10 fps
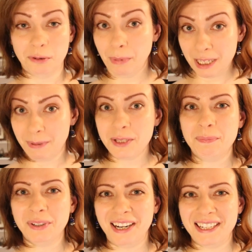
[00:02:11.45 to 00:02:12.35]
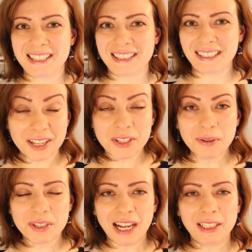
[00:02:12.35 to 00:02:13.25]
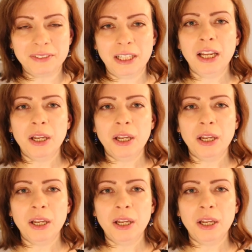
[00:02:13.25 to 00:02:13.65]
You might be surprised. Ask yourself,